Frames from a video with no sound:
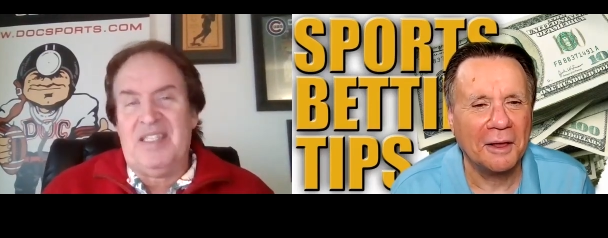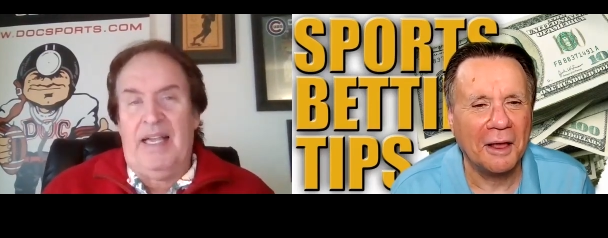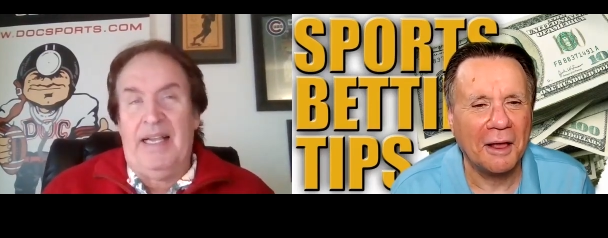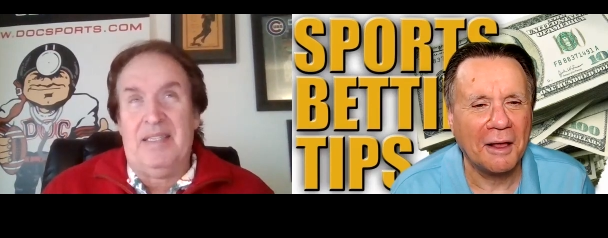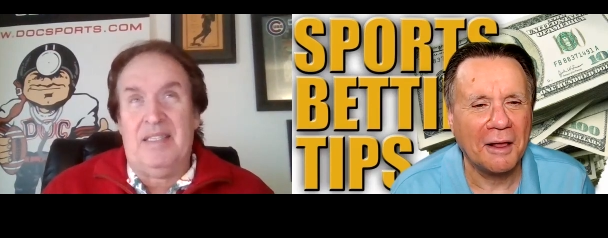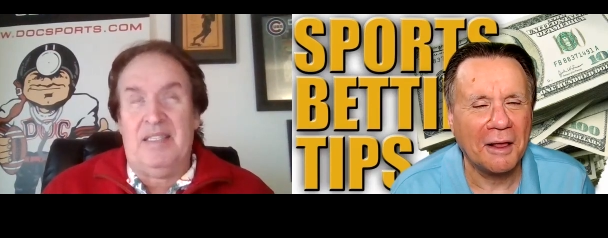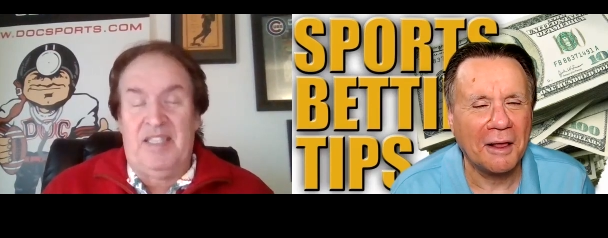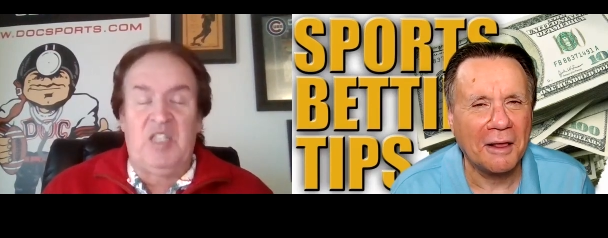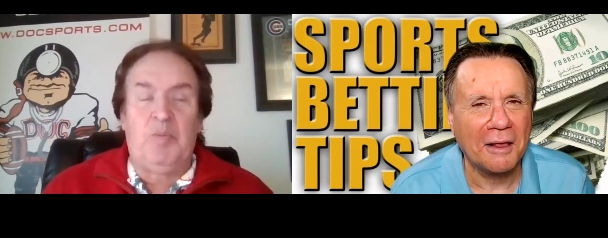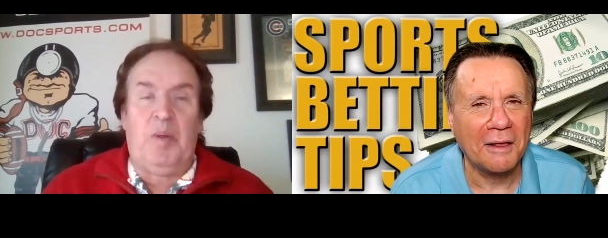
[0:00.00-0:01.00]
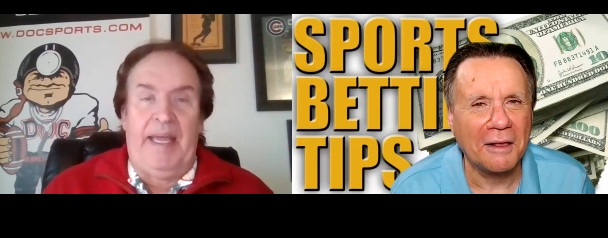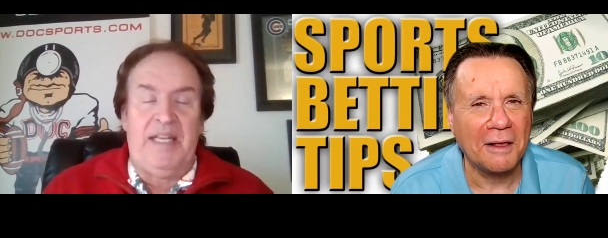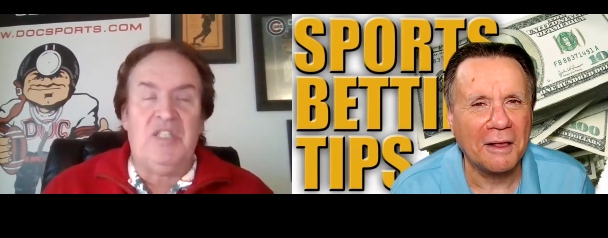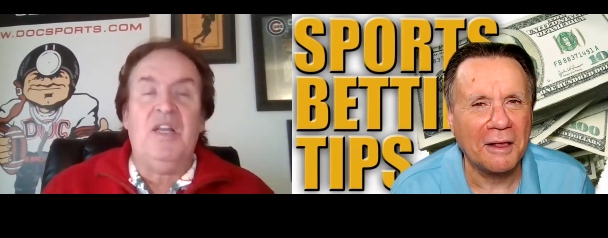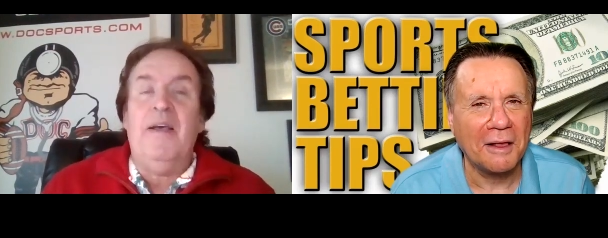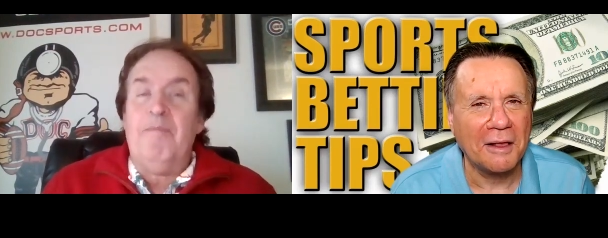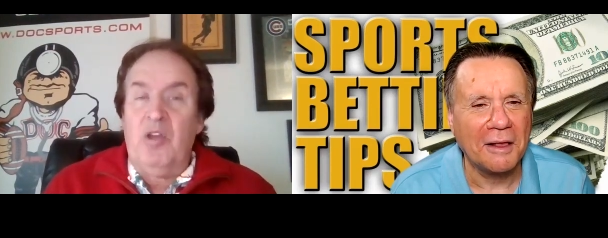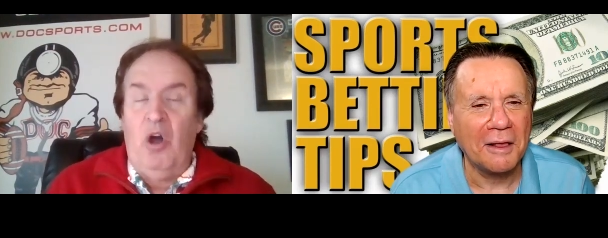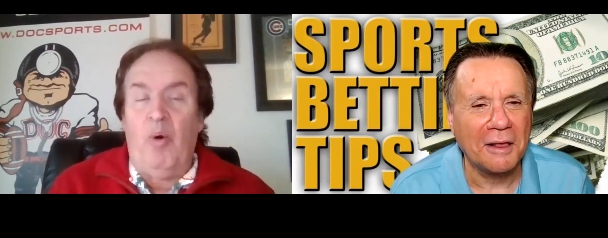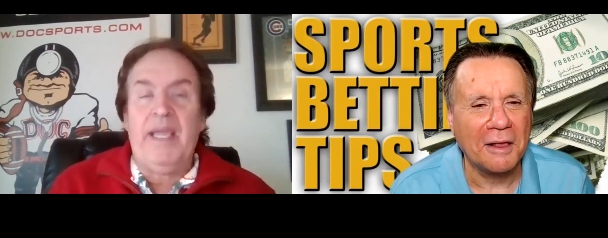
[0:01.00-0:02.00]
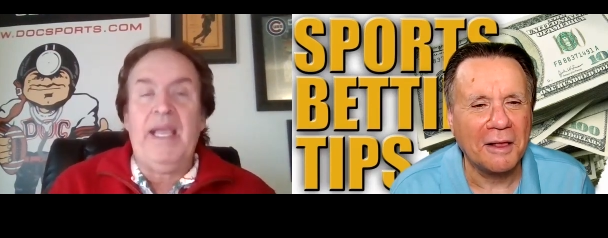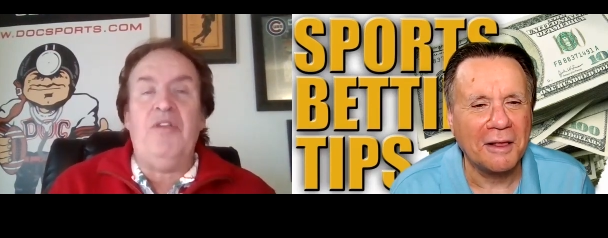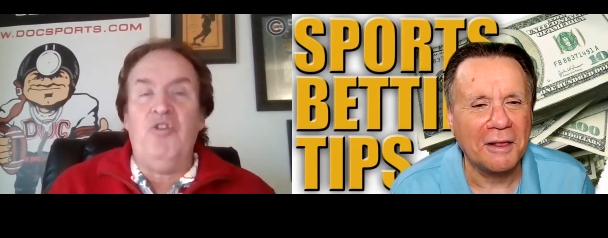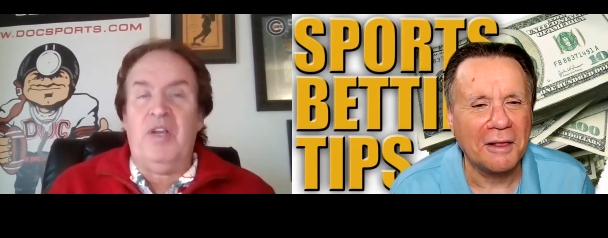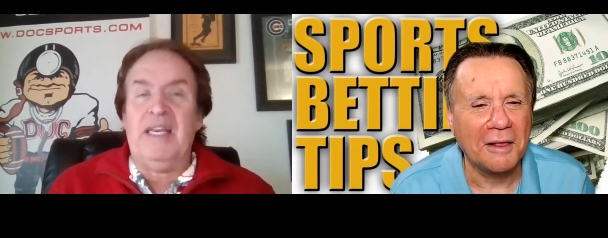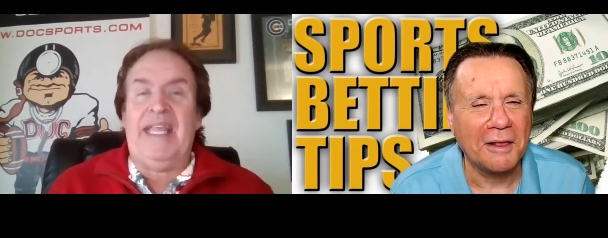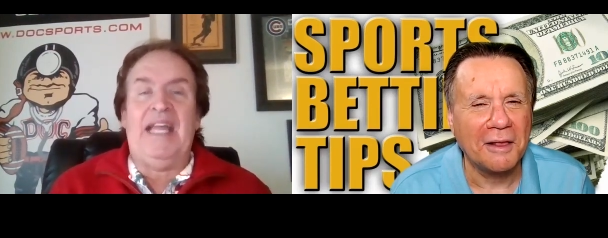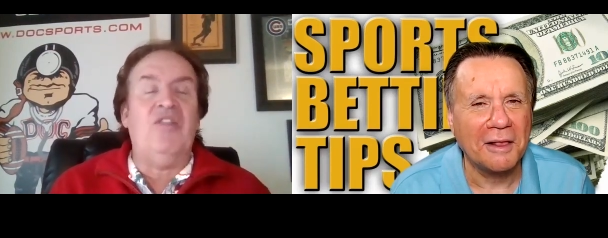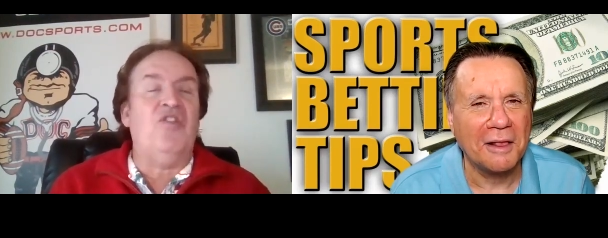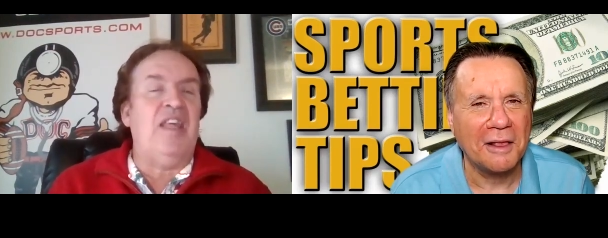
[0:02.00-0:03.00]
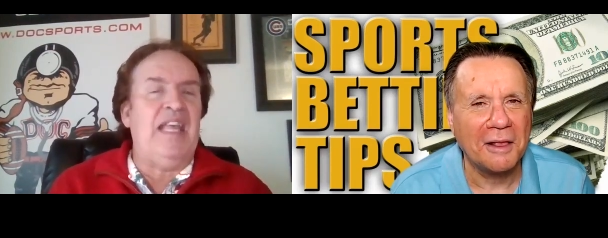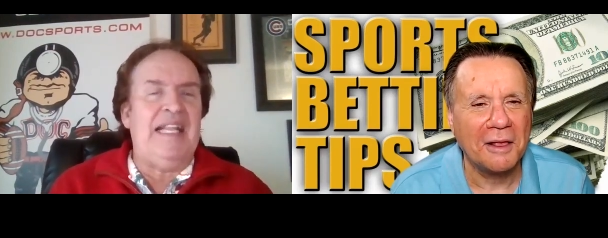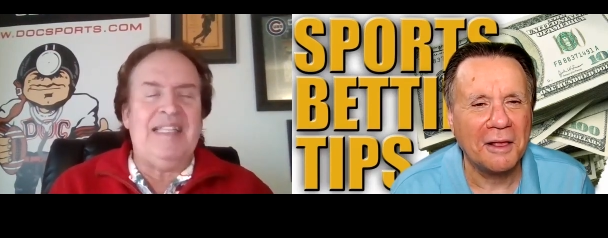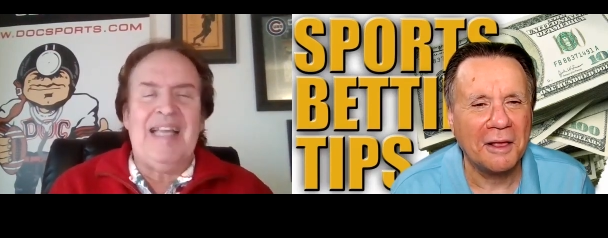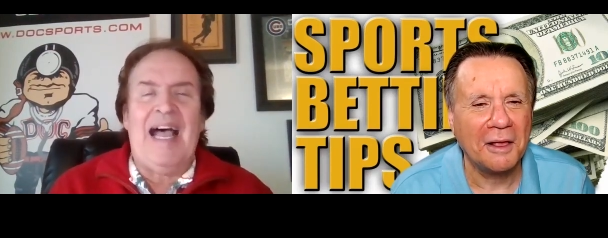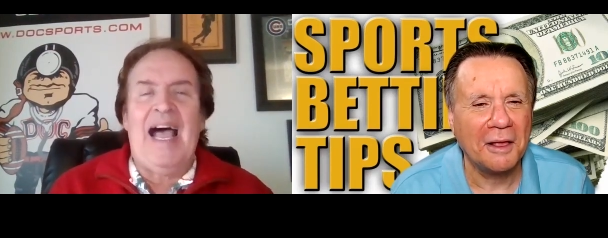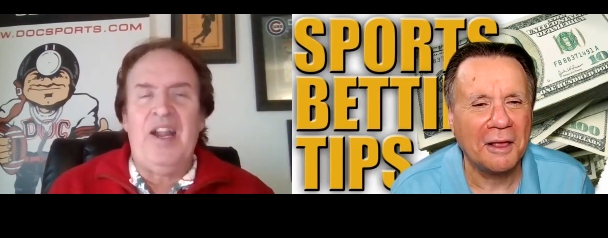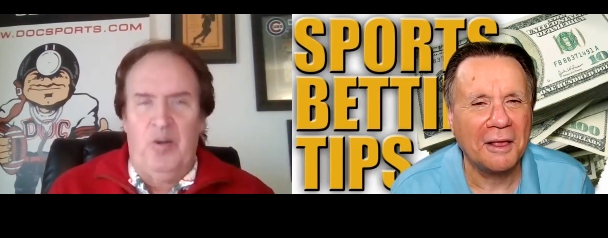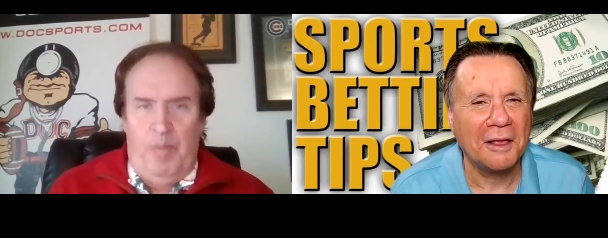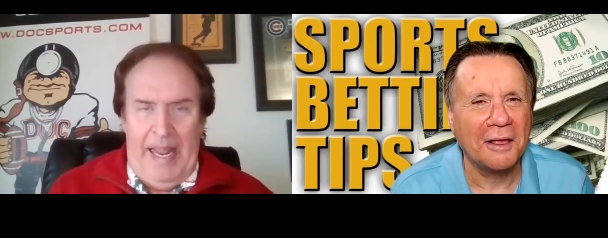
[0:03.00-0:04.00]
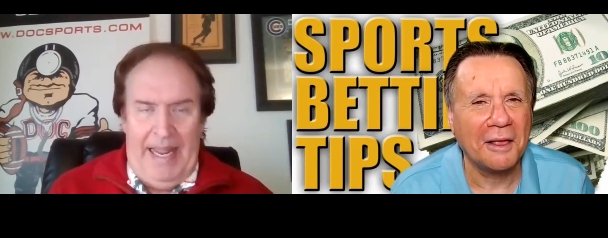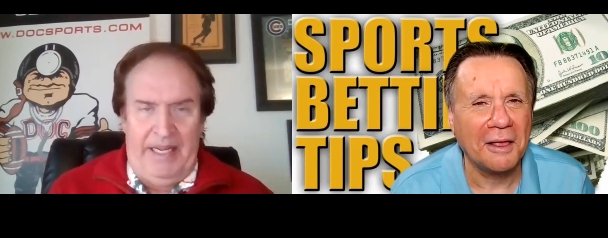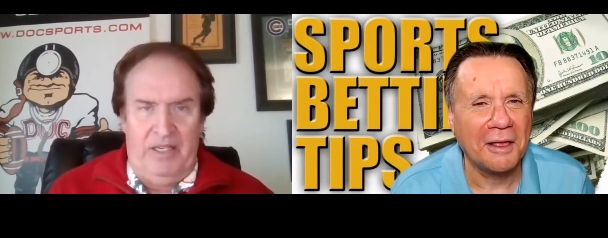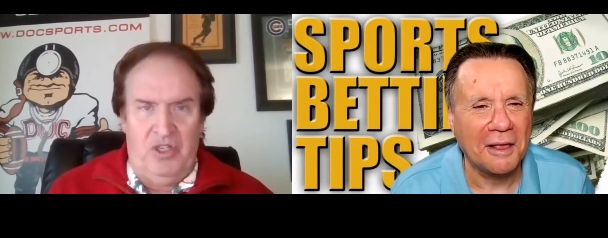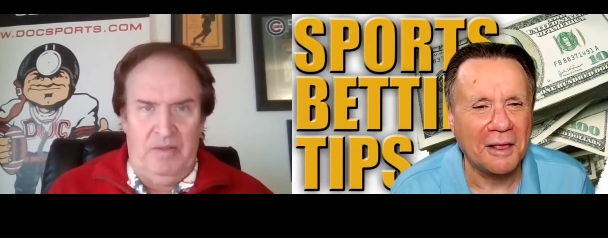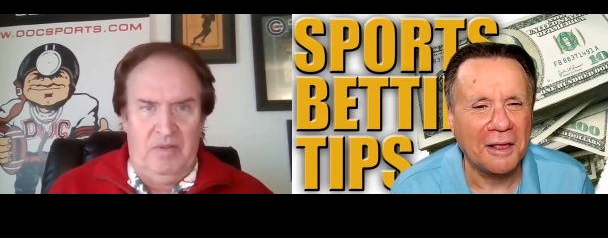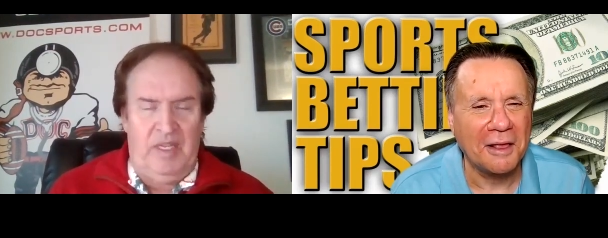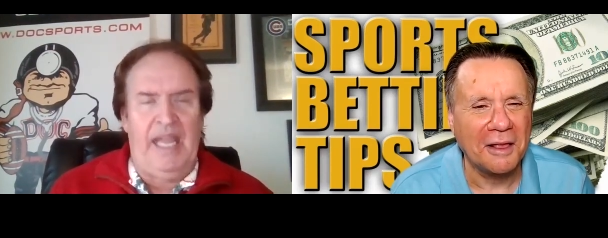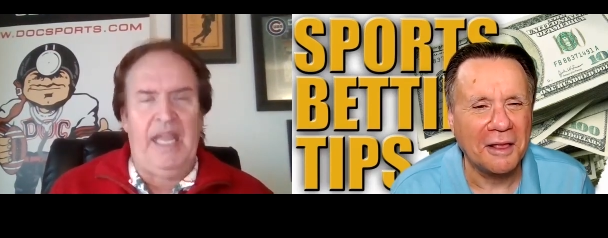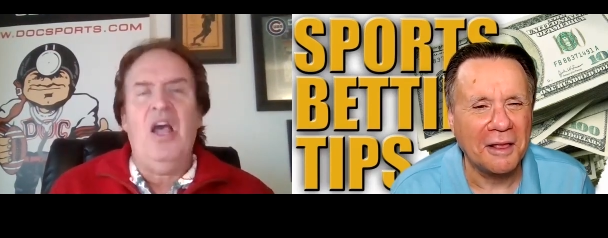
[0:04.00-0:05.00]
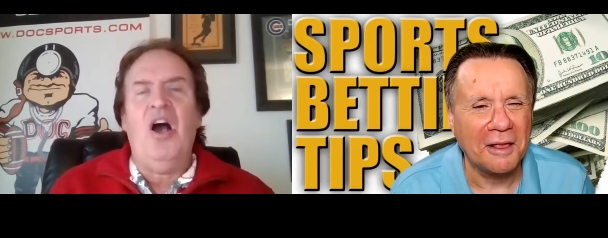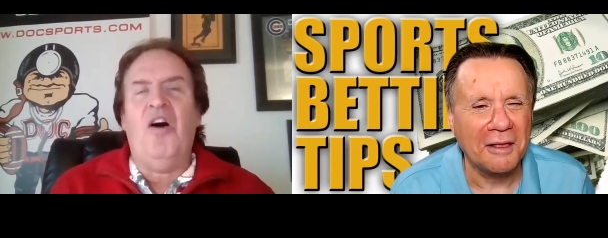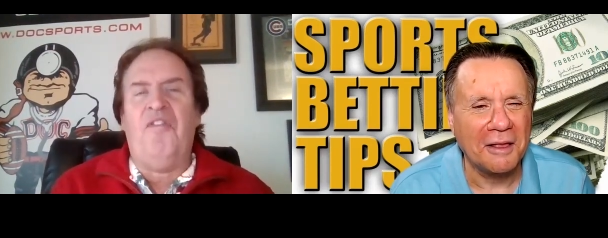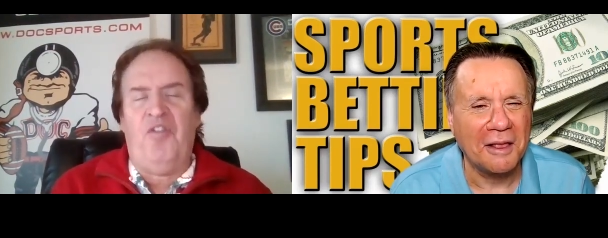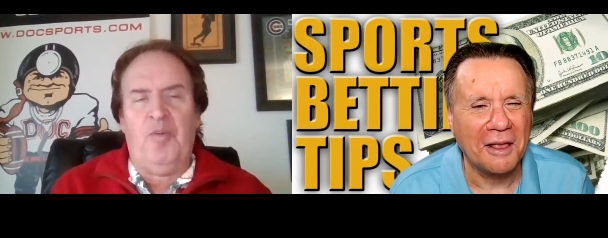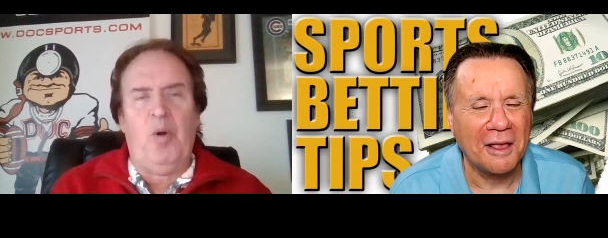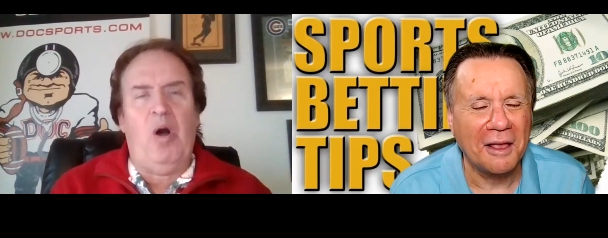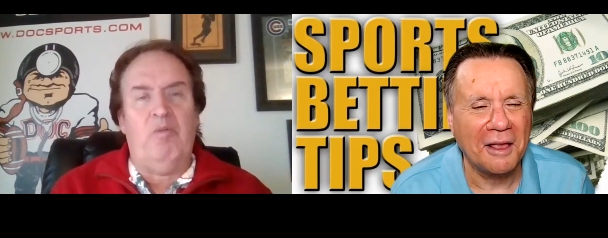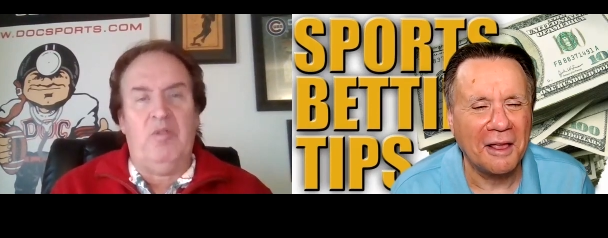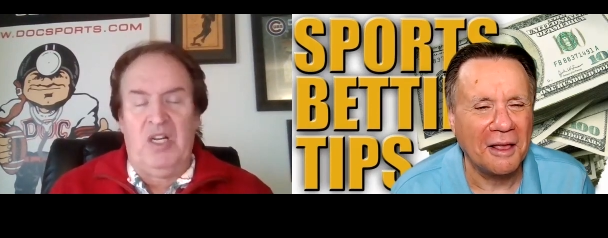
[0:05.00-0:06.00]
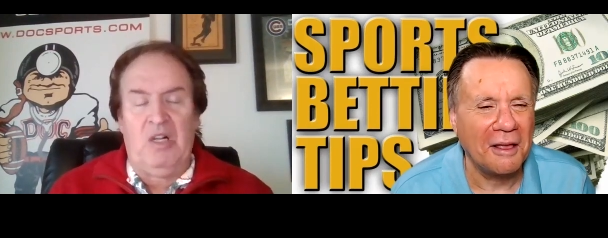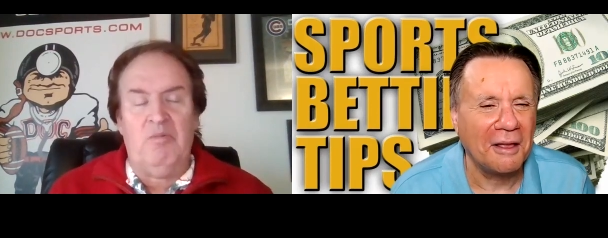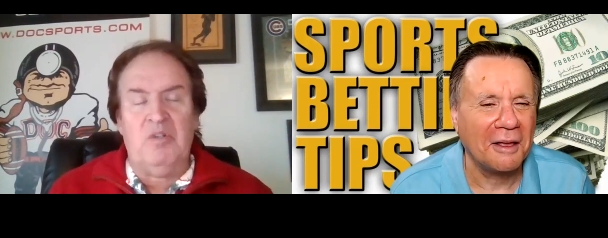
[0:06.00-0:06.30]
Speaker 1: uh, six plays going and you can get the entire package okay of football which in,